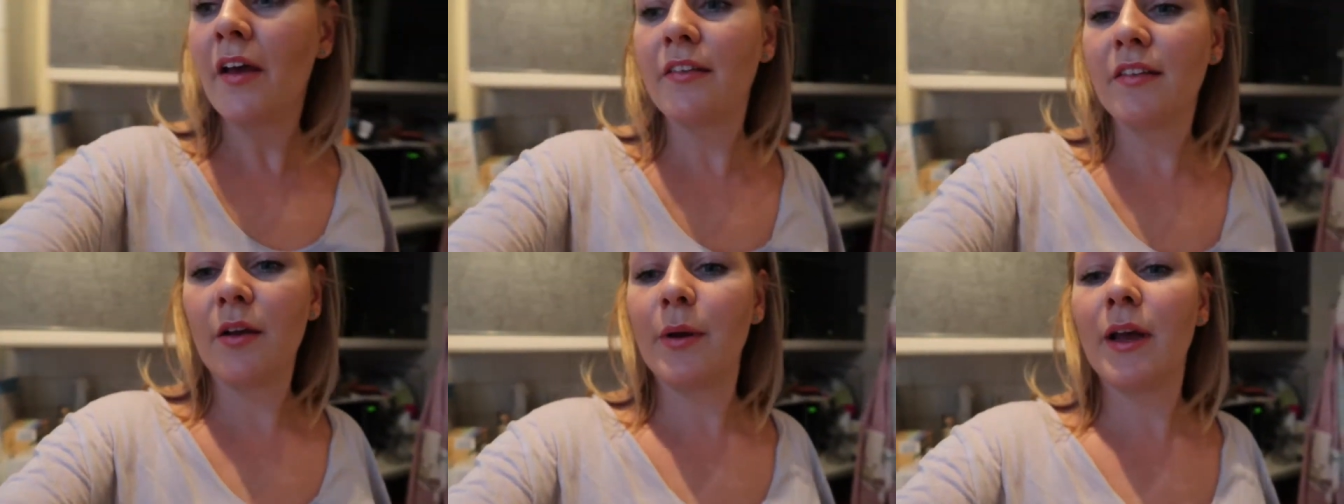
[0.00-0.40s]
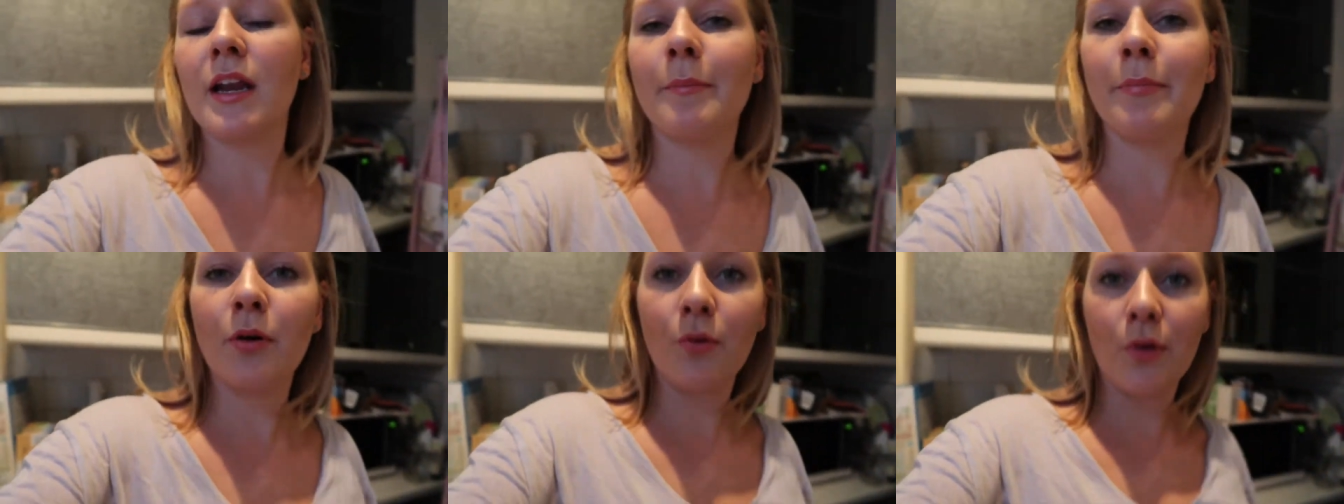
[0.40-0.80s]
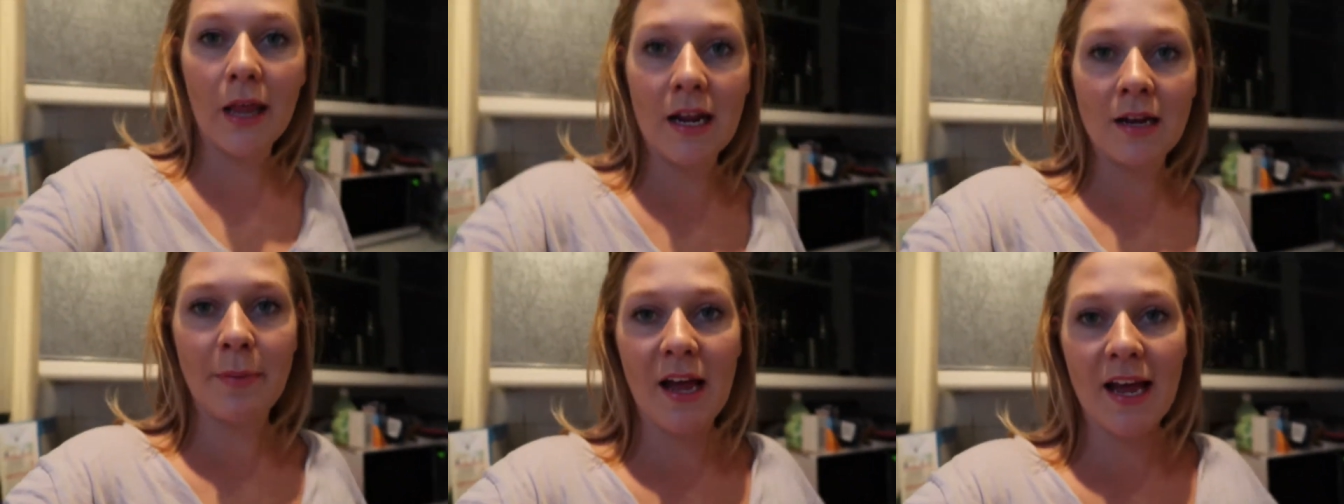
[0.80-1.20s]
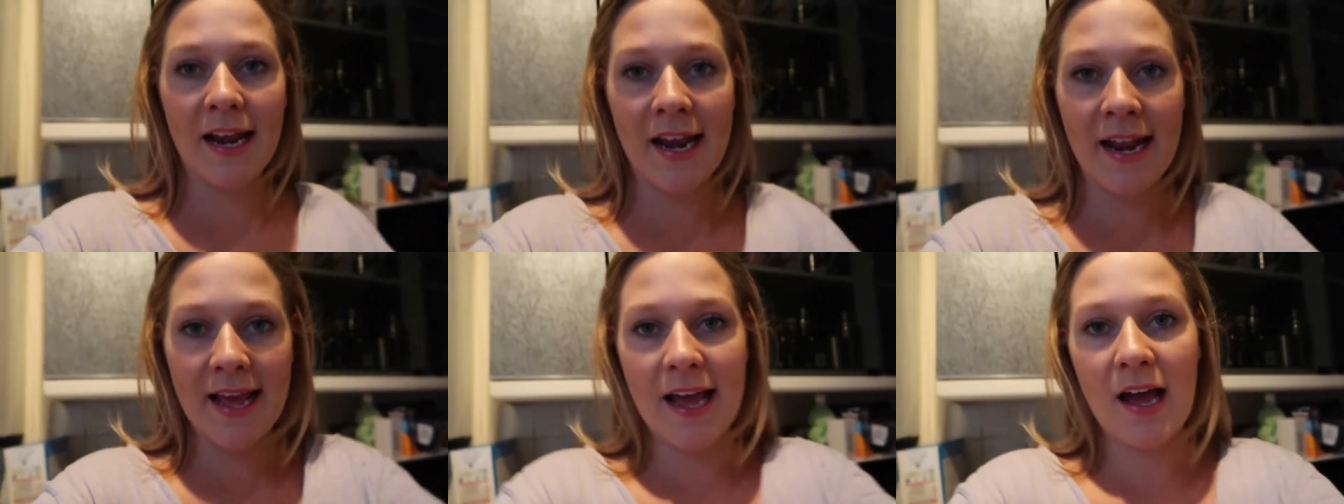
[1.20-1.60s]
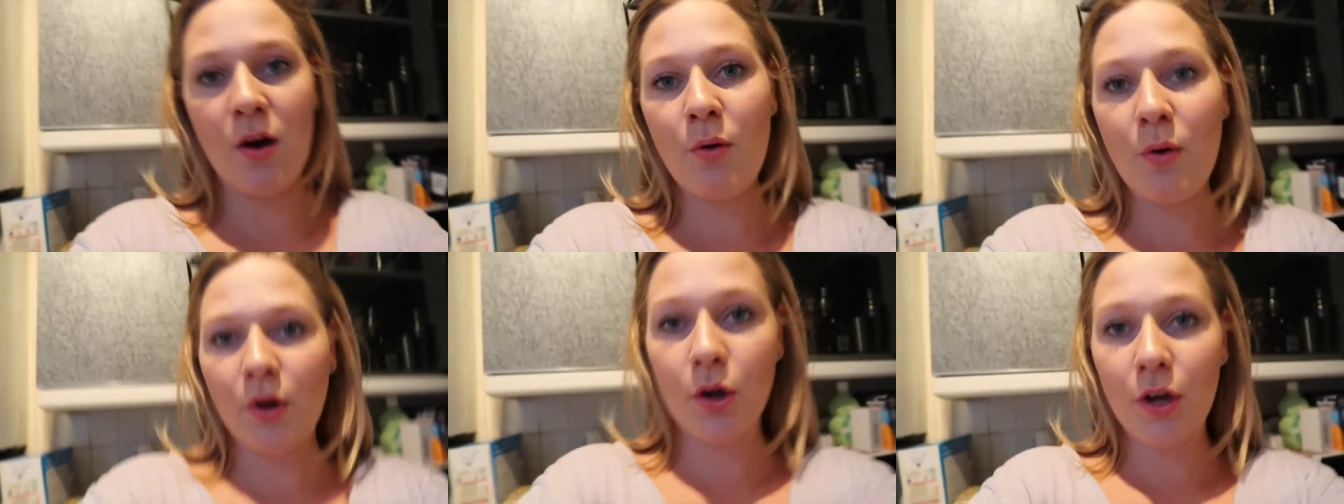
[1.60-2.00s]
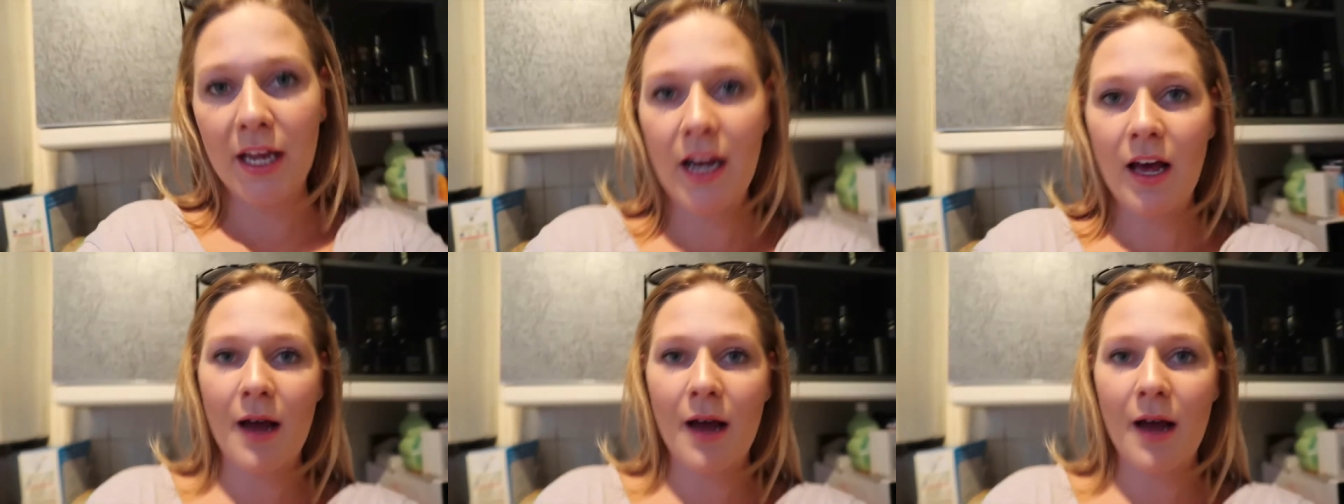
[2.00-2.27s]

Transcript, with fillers: So we're gonna put all that in a pan now, cook it